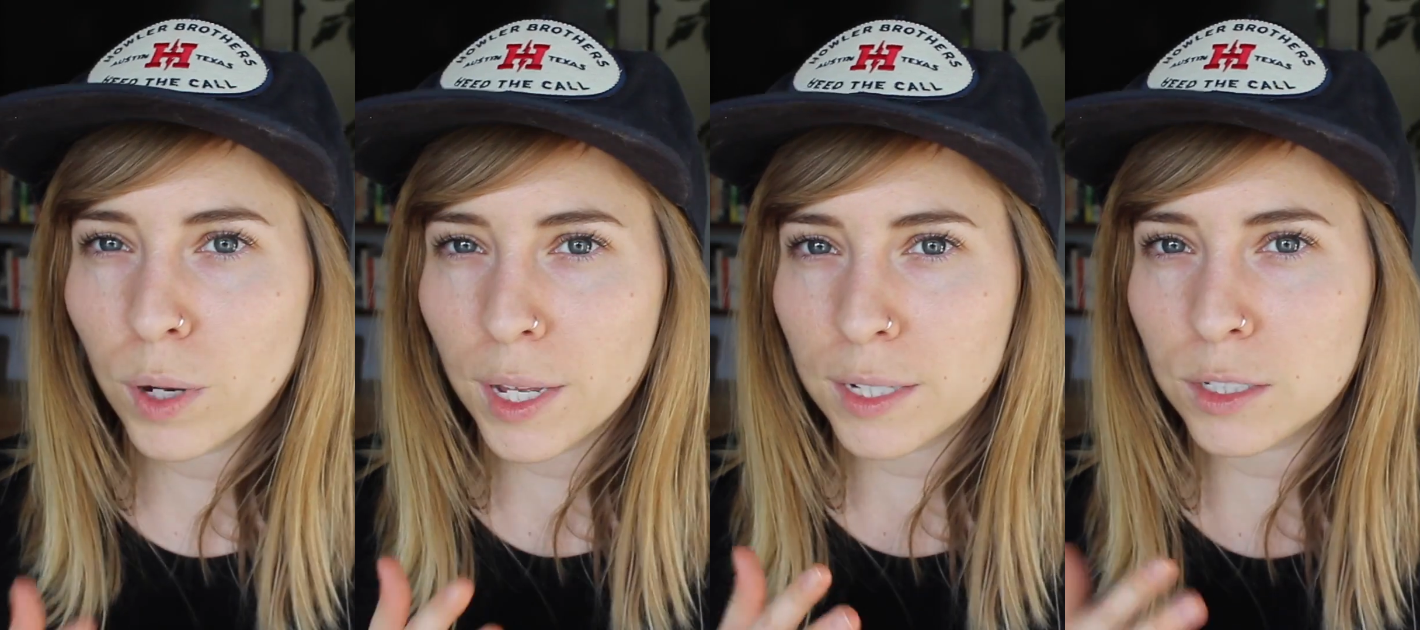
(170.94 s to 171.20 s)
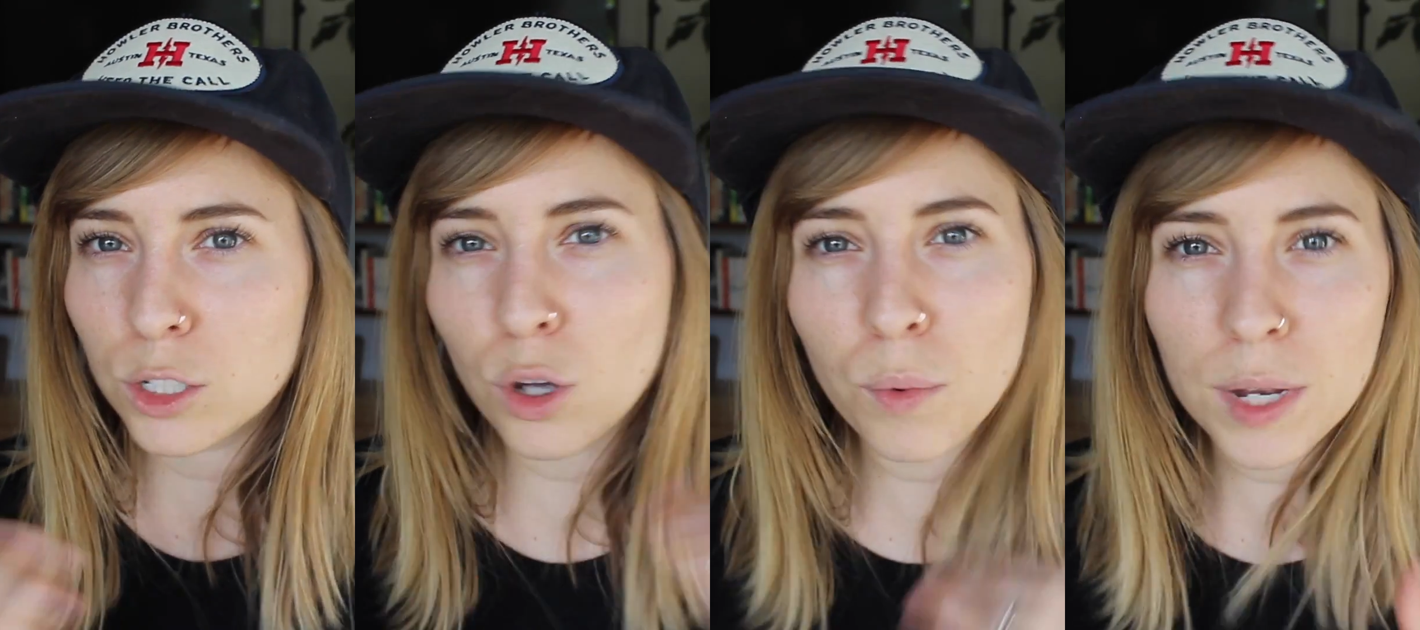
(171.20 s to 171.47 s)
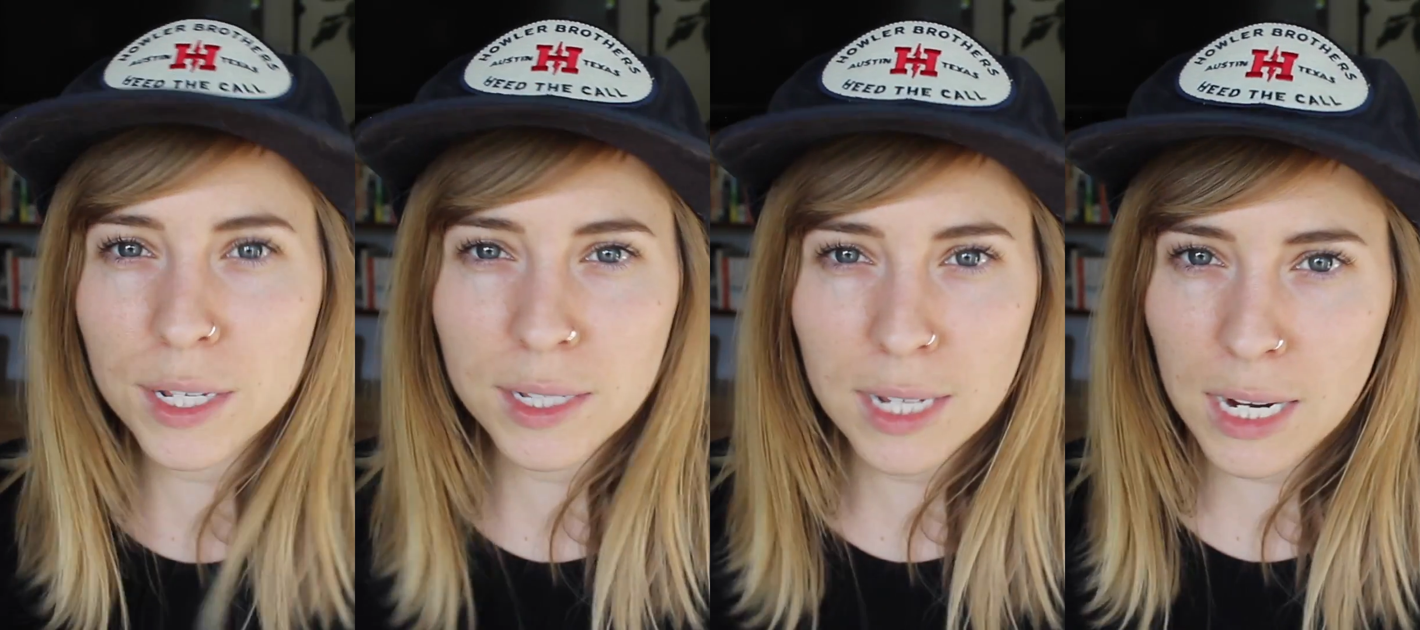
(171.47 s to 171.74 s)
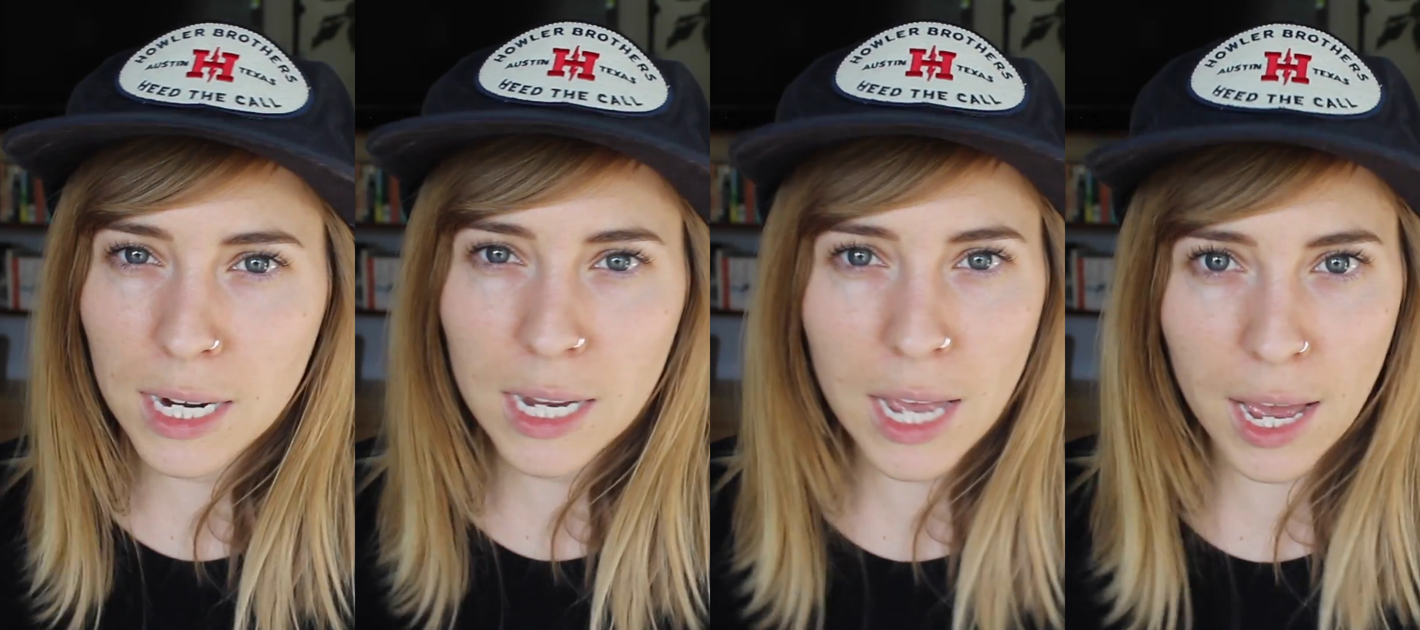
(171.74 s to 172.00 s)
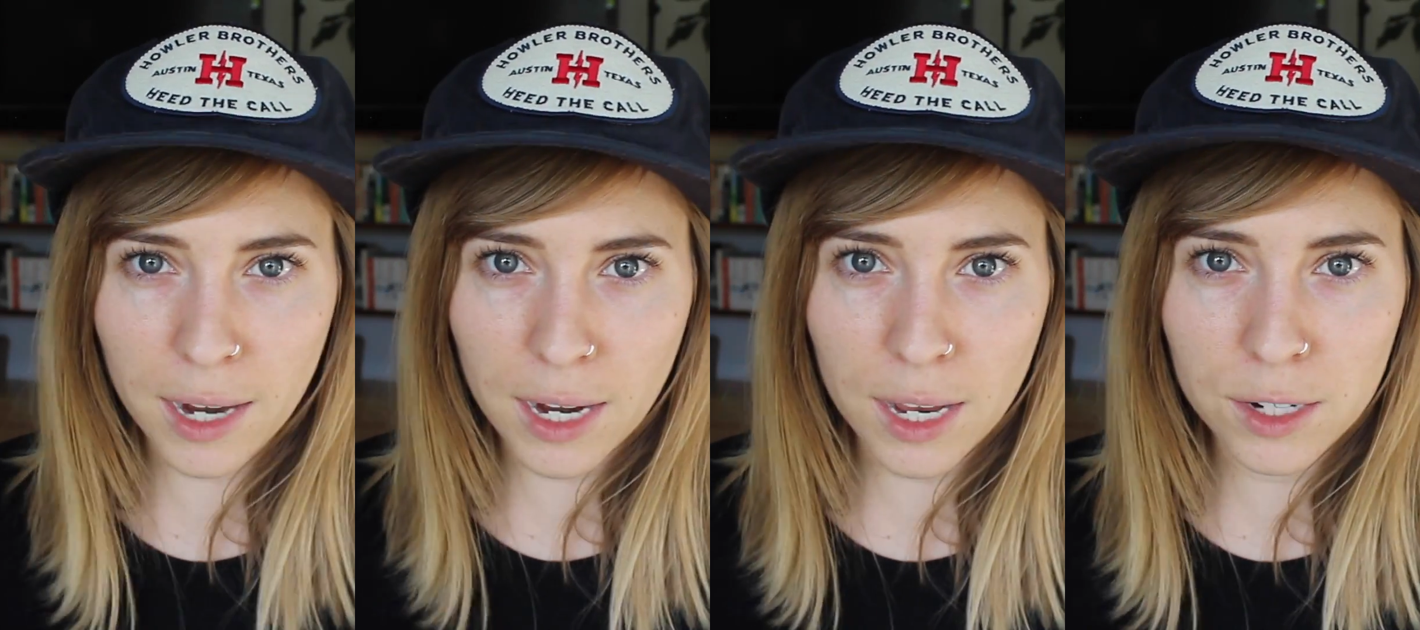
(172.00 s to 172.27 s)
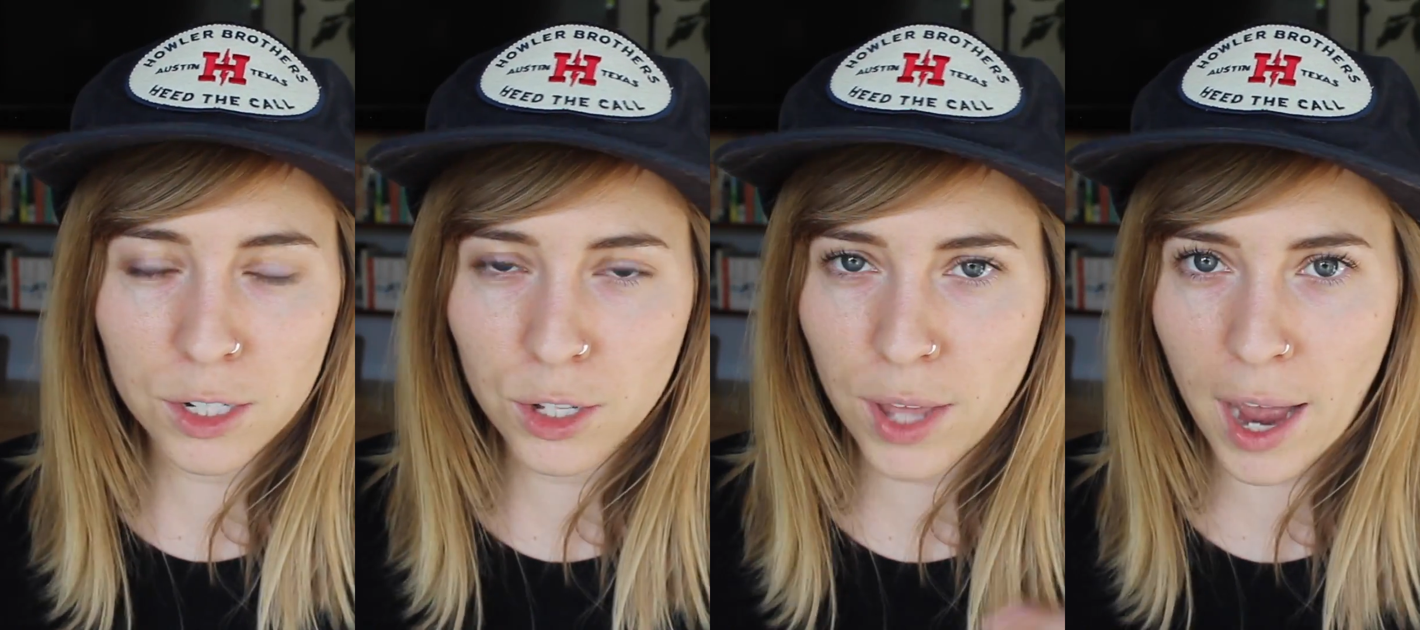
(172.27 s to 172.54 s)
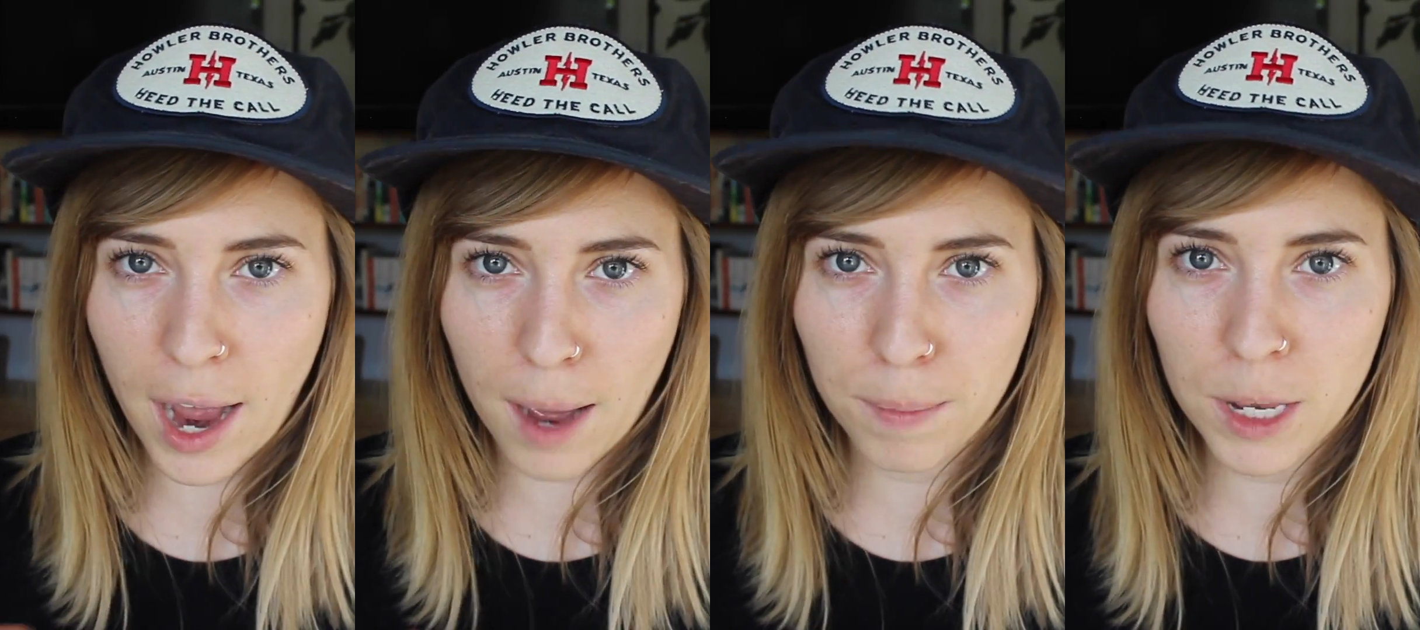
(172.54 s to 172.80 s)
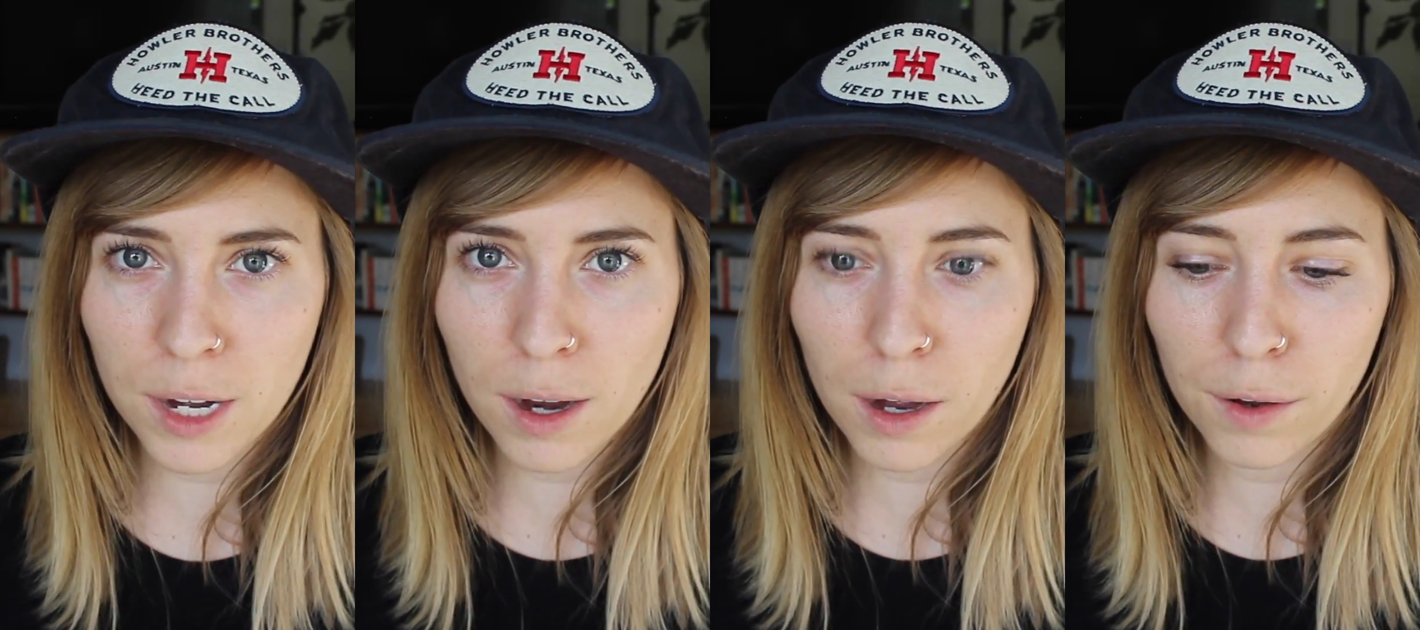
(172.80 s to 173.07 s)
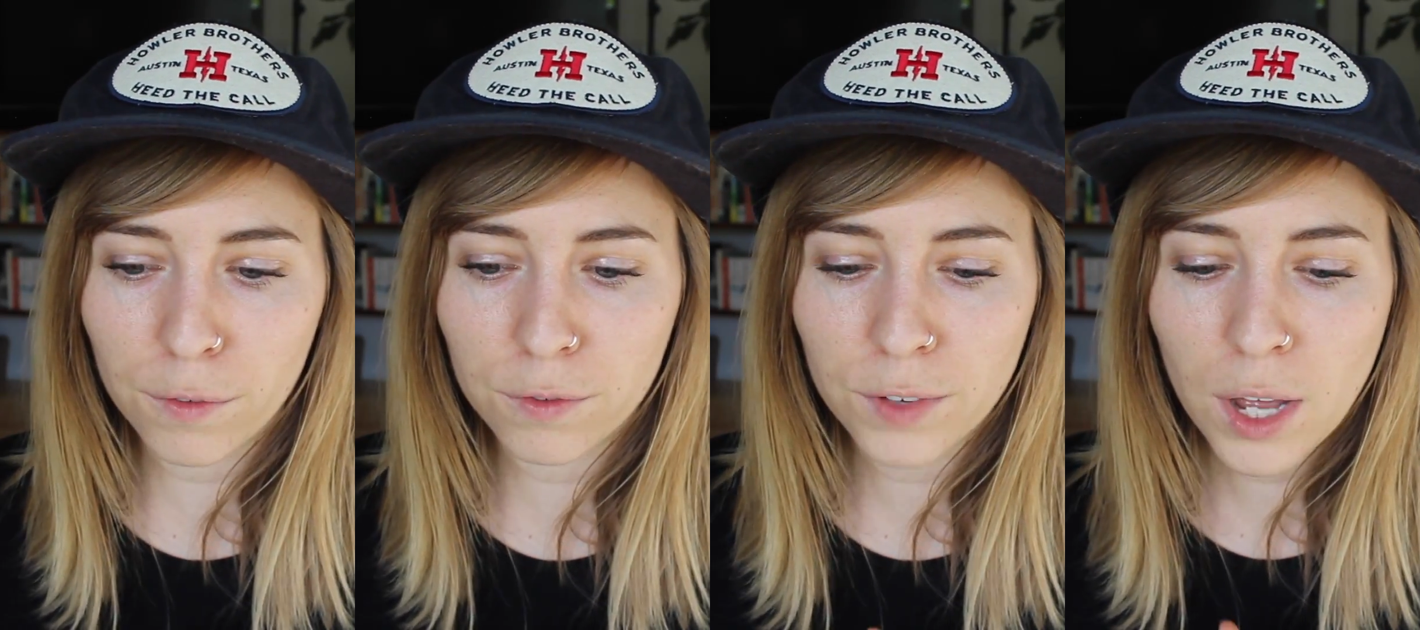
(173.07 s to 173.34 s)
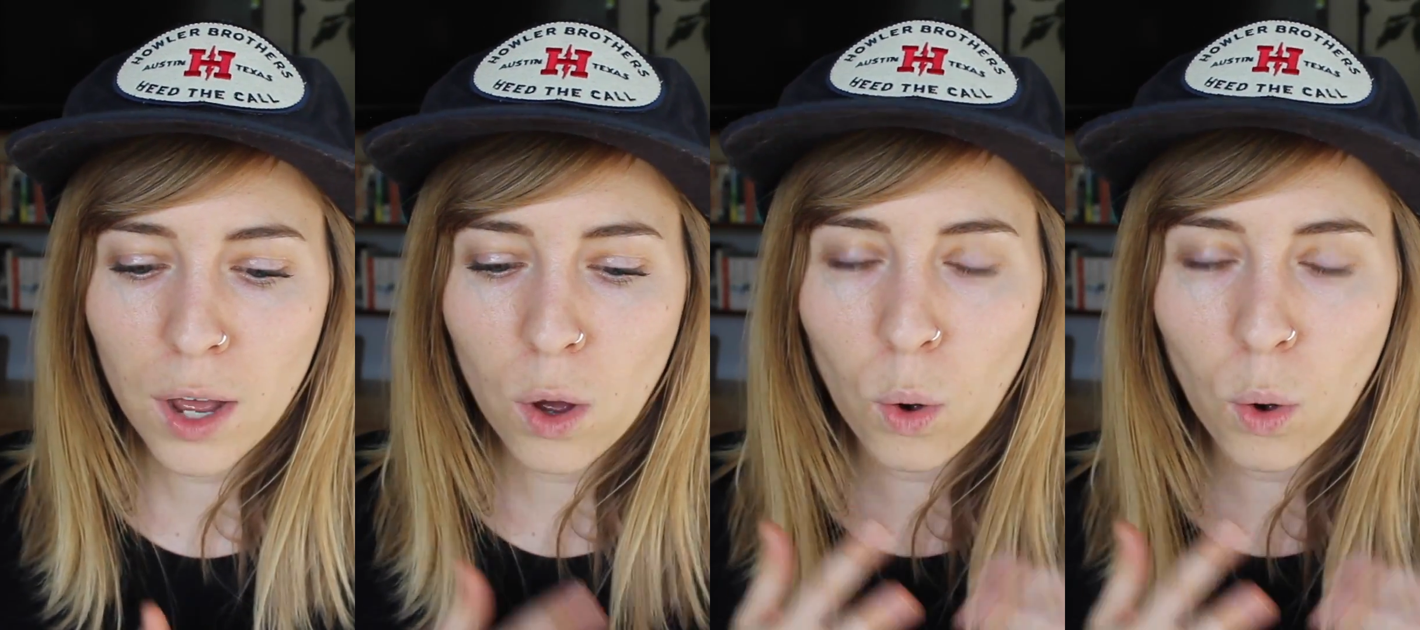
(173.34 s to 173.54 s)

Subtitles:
It's so easy to get into the habit of